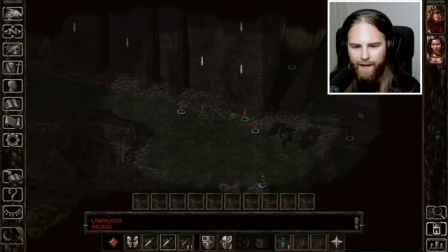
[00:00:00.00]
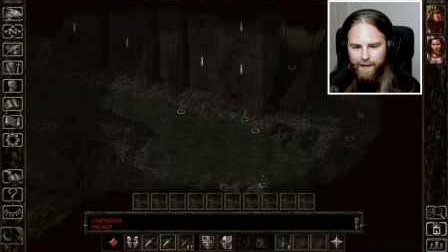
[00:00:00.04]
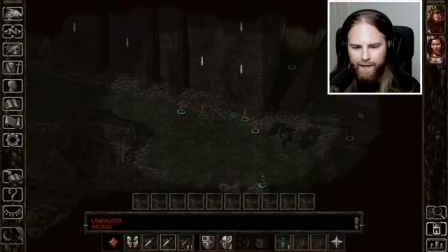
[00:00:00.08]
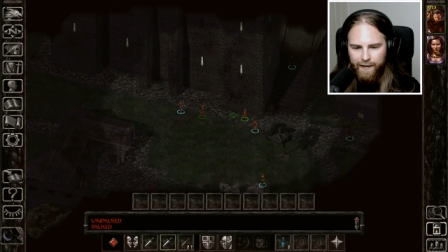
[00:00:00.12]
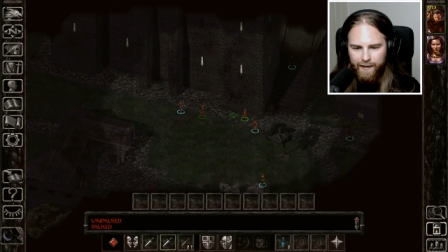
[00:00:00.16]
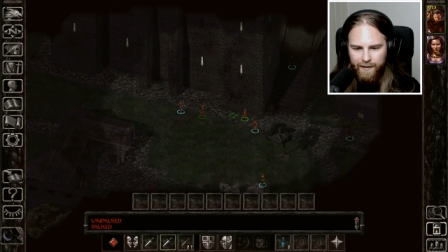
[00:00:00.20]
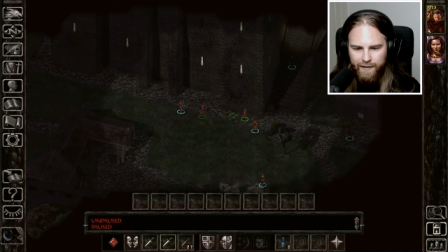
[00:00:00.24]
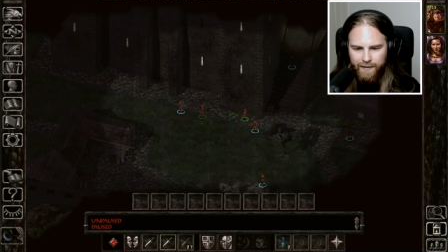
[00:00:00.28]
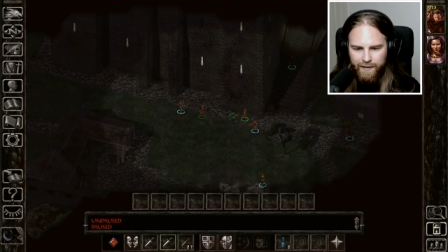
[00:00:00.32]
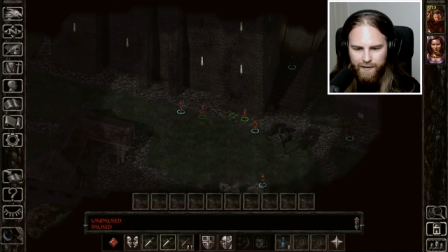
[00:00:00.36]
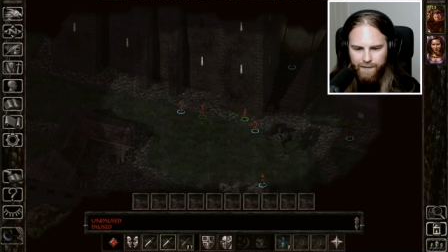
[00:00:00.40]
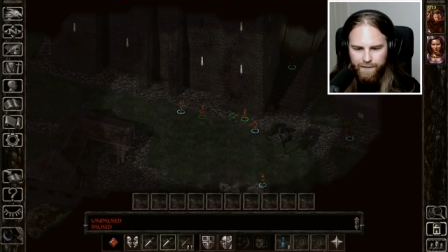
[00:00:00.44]
and
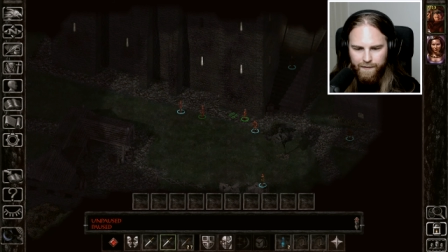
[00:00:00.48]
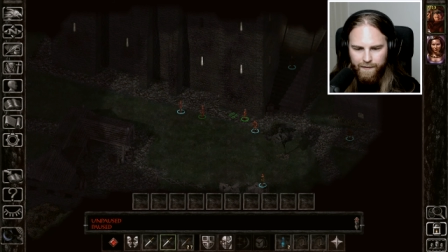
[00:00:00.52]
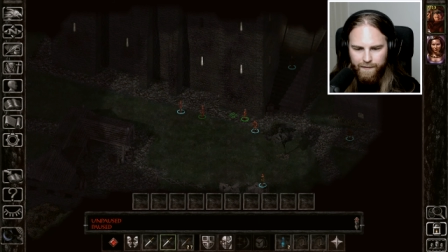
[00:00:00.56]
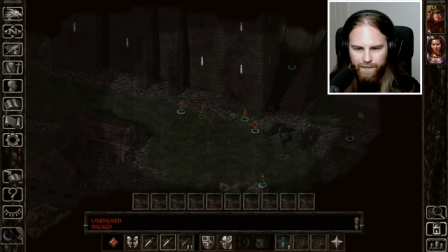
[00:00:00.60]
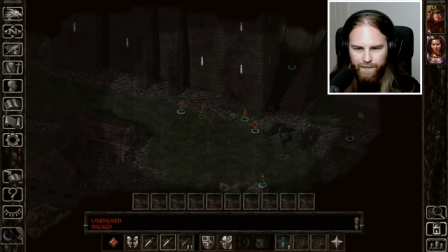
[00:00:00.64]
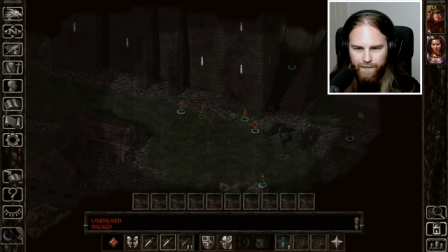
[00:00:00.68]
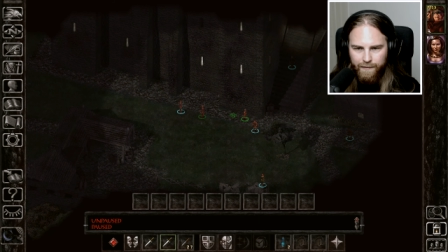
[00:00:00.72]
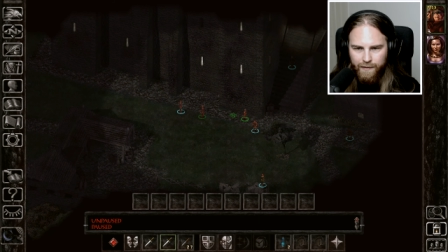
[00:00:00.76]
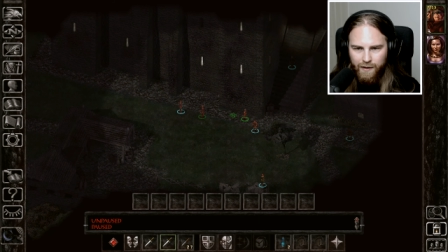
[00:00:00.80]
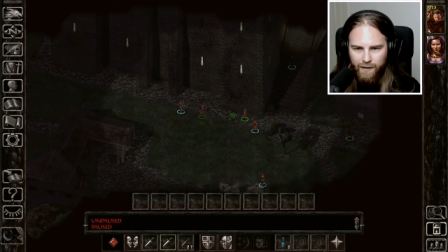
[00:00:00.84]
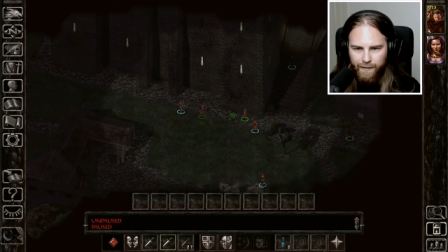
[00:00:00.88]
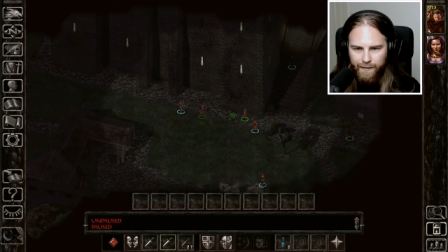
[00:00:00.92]
he's just
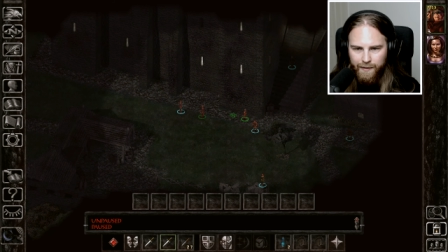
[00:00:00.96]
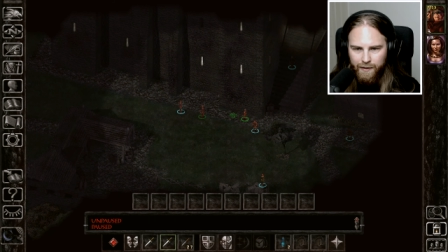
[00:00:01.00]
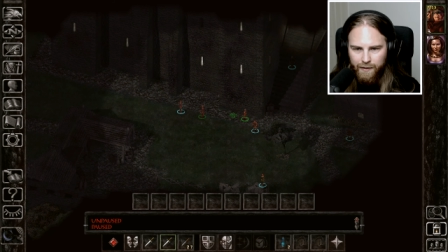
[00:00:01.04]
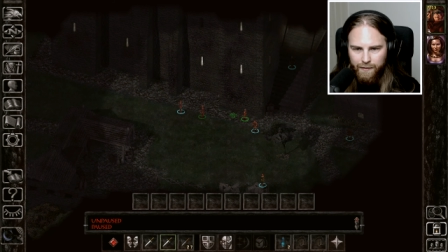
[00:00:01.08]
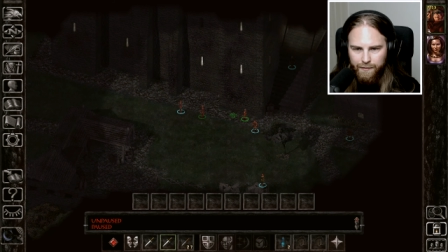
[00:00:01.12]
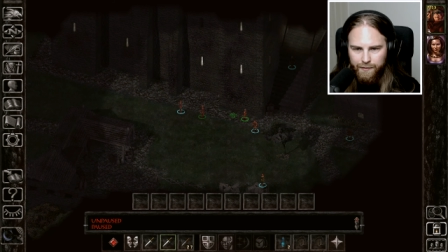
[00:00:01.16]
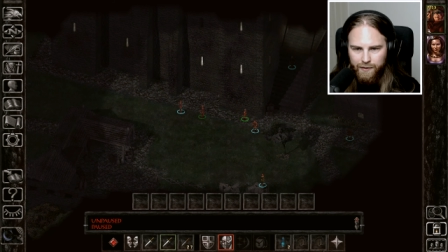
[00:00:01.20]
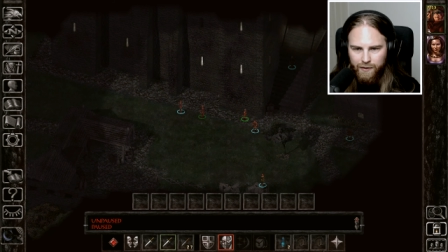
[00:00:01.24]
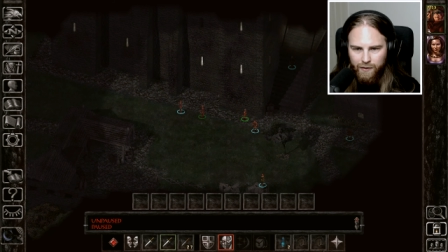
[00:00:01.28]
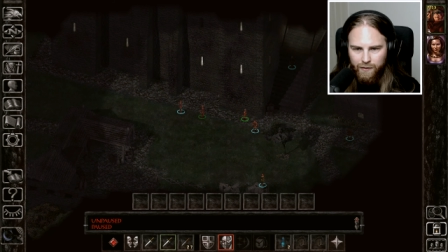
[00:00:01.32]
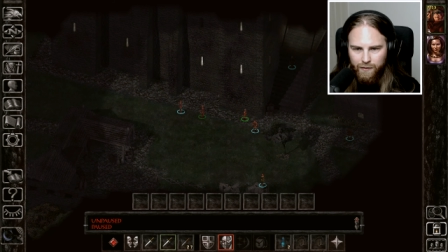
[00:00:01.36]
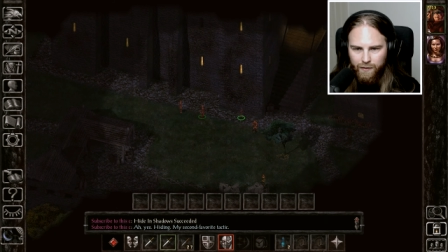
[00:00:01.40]
coming
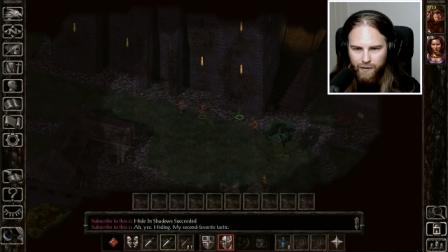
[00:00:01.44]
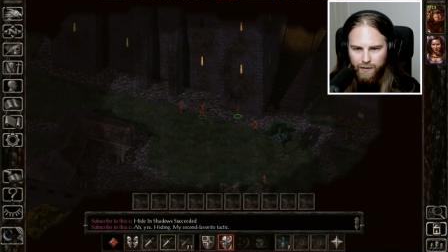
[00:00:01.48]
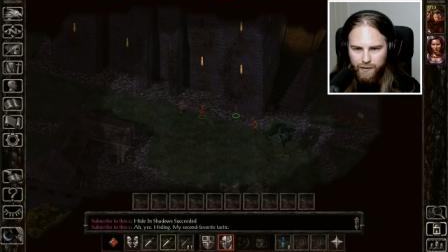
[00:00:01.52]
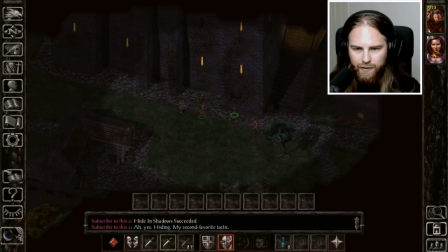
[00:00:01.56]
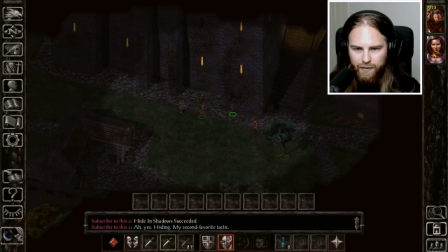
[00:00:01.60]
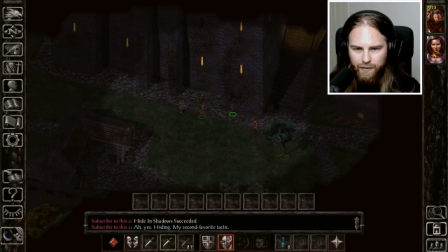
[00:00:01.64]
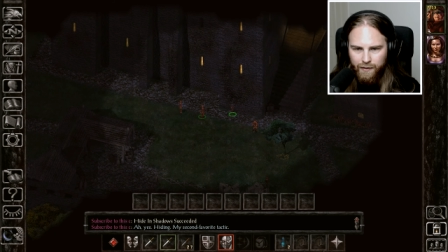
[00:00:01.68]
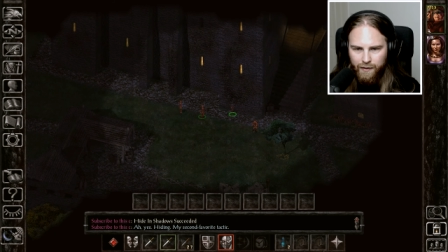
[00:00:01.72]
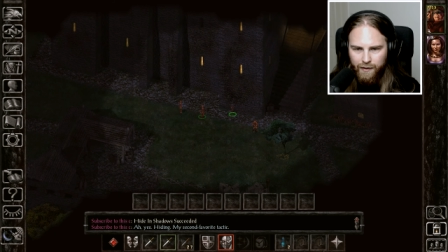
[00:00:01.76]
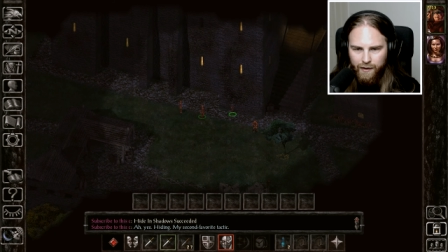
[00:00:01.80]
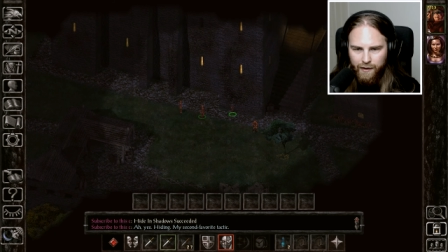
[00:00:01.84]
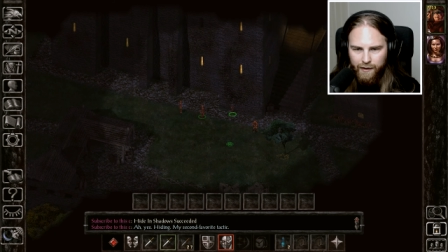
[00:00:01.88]
up to
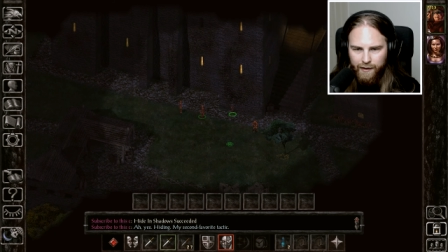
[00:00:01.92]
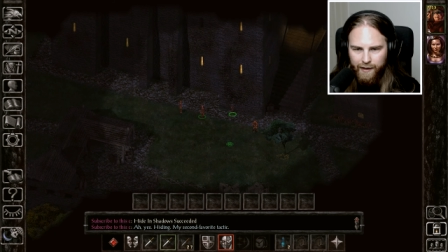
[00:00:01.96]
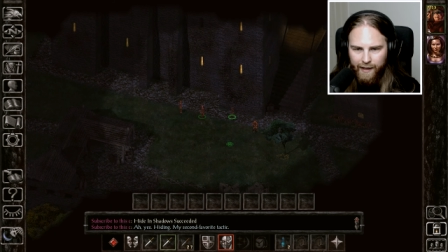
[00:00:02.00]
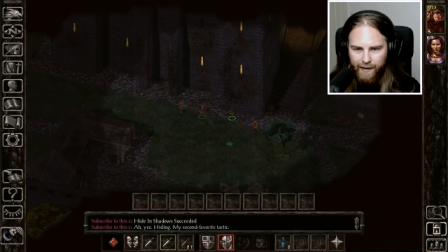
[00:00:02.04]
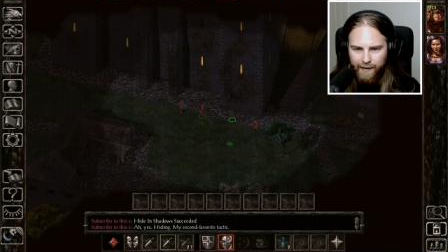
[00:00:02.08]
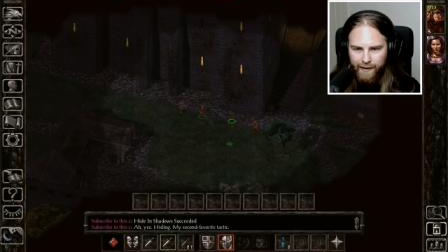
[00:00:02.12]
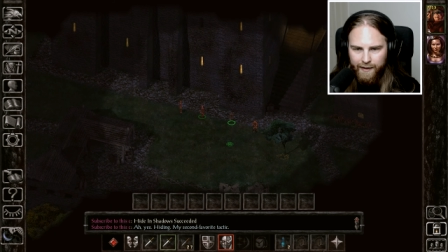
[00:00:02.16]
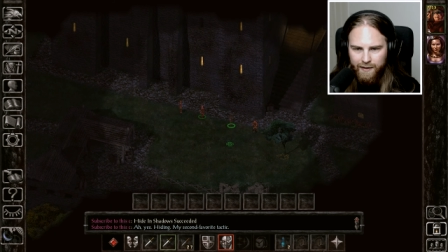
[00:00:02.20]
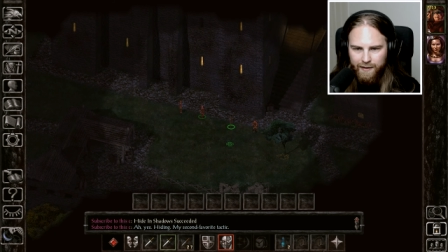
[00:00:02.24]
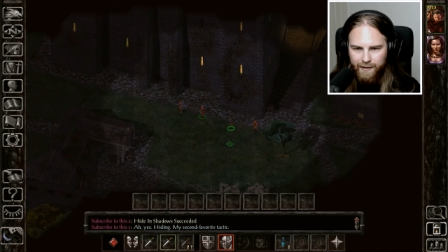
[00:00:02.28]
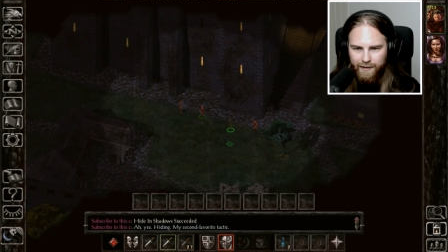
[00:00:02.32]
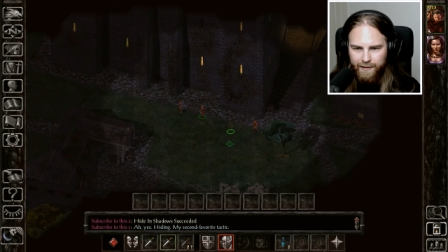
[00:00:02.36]
us. Okay,
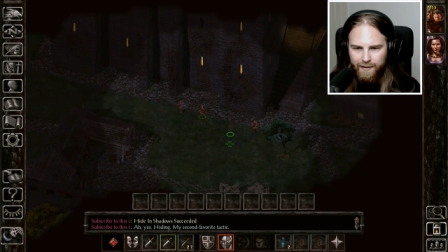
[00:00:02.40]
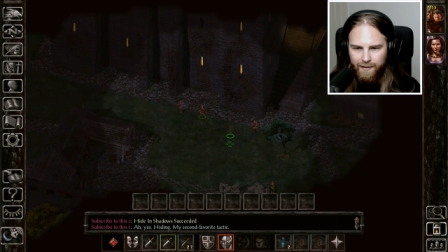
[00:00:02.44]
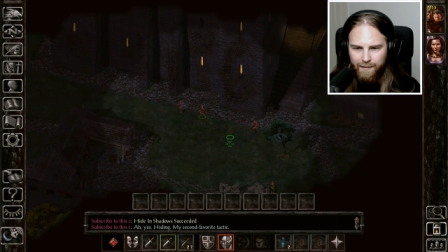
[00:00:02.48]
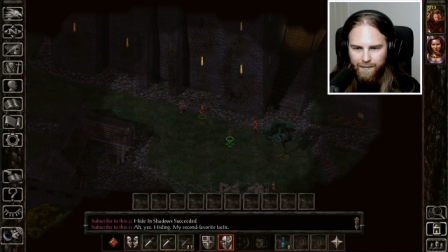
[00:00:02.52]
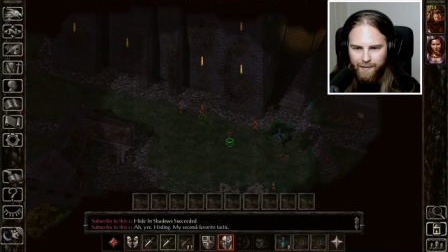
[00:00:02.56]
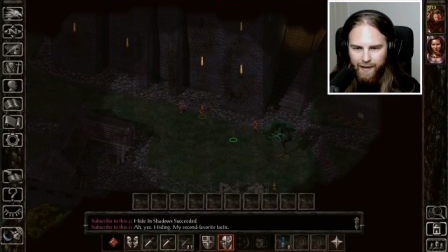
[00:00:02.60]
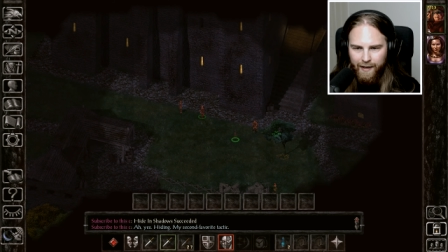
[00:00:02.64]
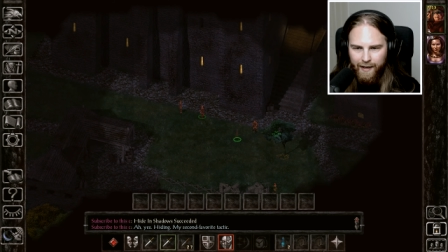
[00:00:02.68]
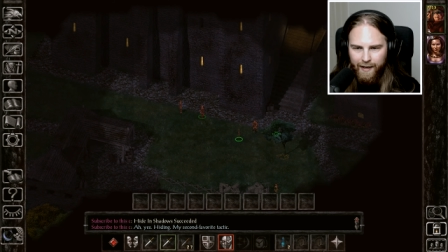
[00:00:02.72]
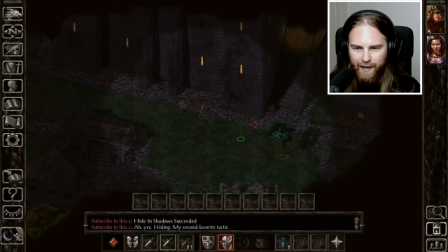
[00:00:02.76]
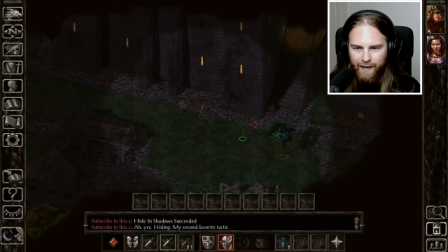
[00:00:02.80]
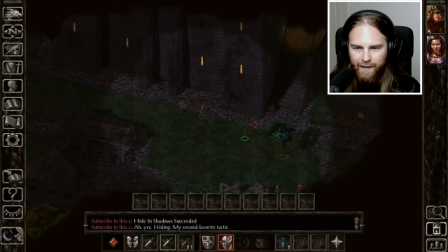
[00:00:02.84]
let's
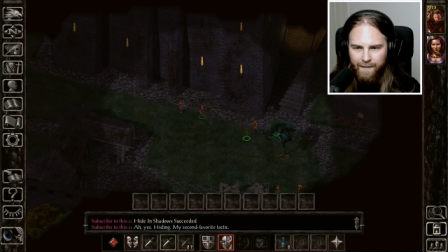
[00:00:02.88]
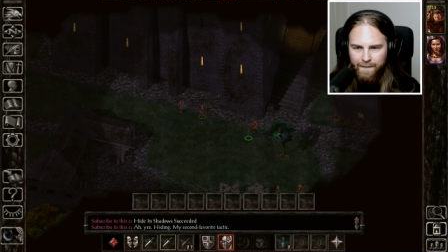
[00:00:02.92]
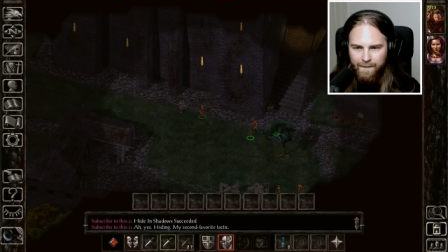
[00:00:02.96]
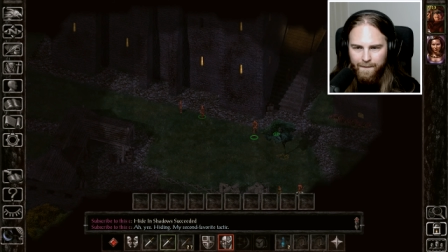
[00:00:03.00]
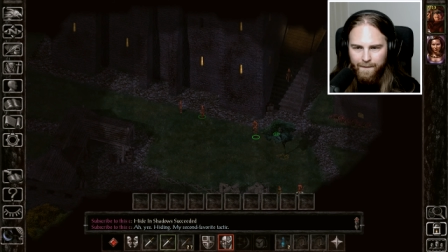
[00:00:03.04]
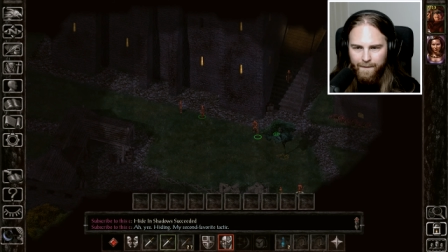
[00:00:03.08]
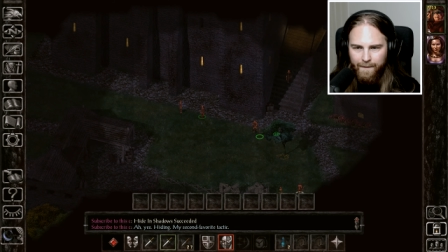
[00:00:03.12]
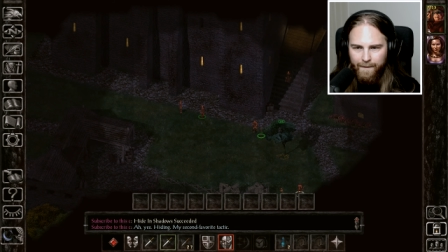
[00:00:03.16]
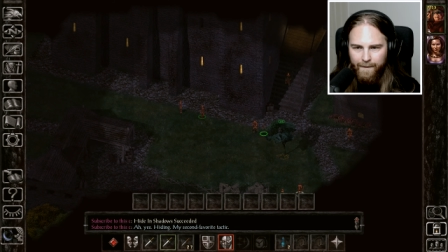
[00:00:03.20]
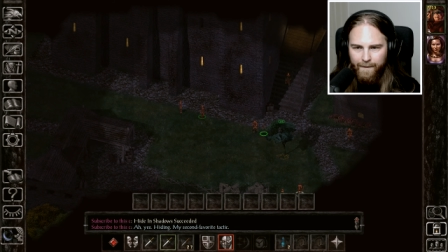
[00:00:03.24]
disappear.